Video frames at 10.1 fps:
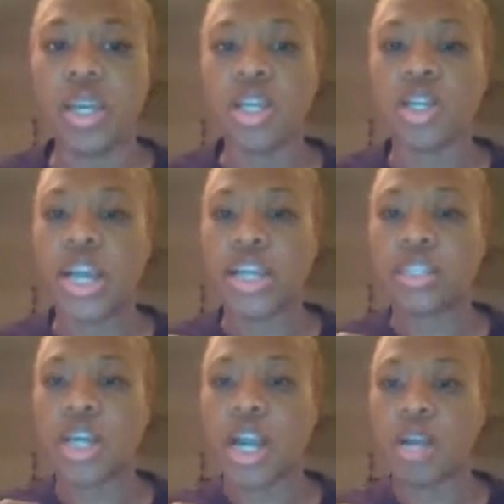grass
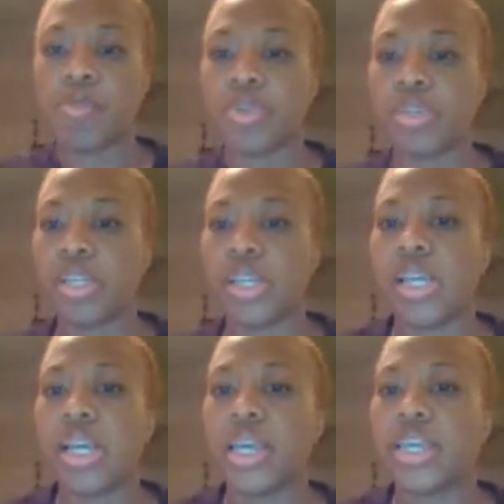carp
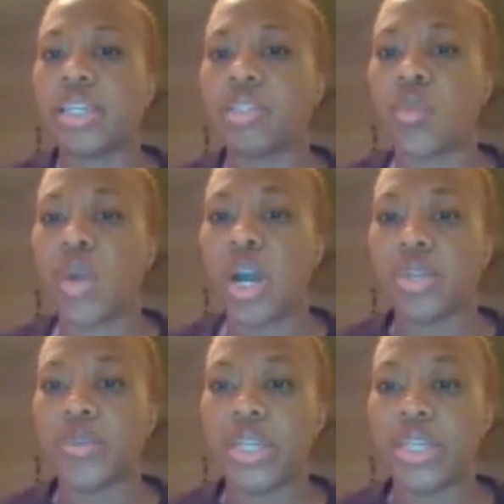eats water
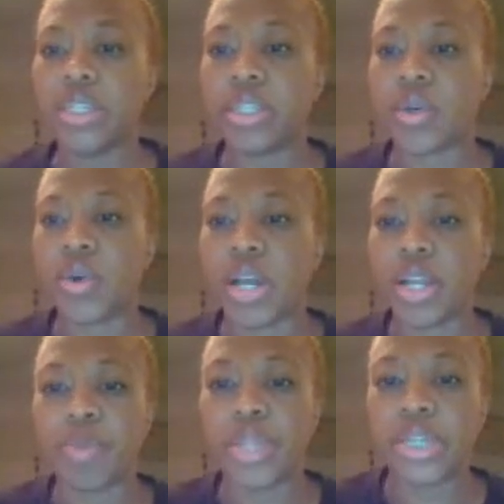weeds,
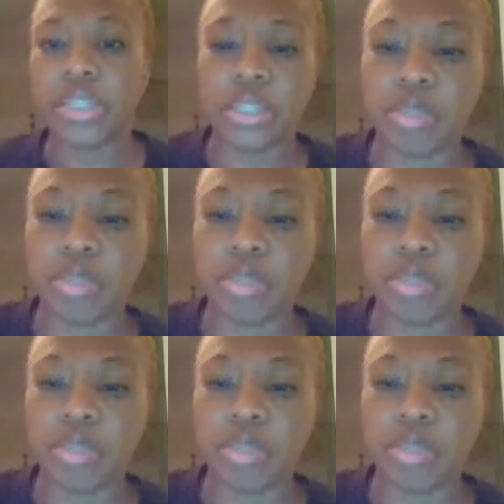aquatic plants, and